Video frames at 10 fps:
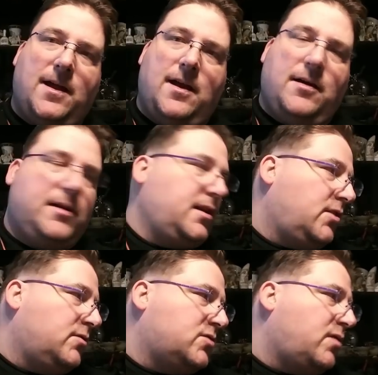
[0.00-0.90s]
But the other
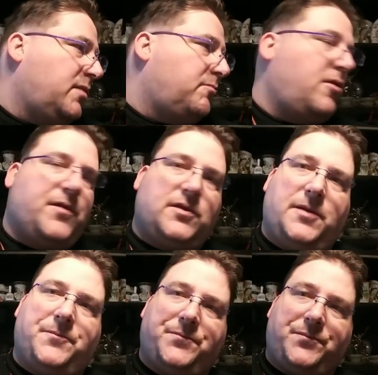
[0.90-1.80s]
one's working perfectly
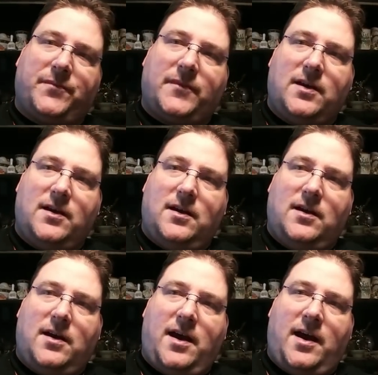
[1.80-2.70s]

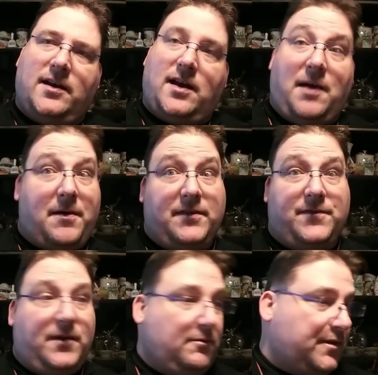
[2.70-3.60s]
and I'm having
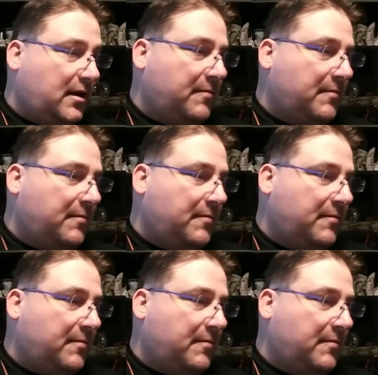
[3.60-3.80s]
fun with it.